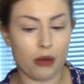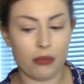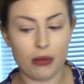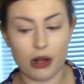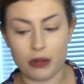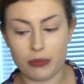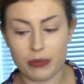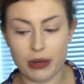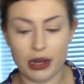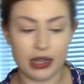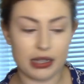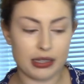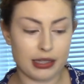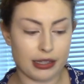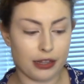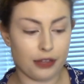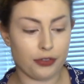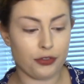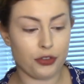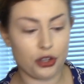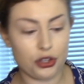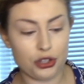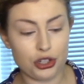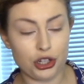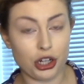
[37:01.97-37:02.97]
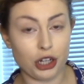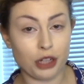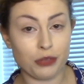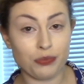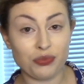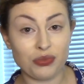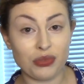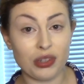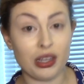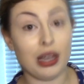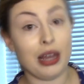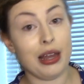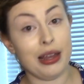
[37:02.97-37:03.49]
mukbangs in the future.
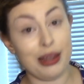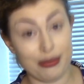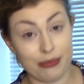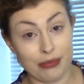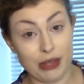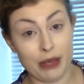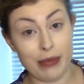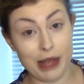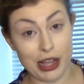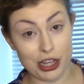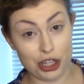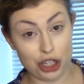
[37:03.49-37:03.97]
Maybe a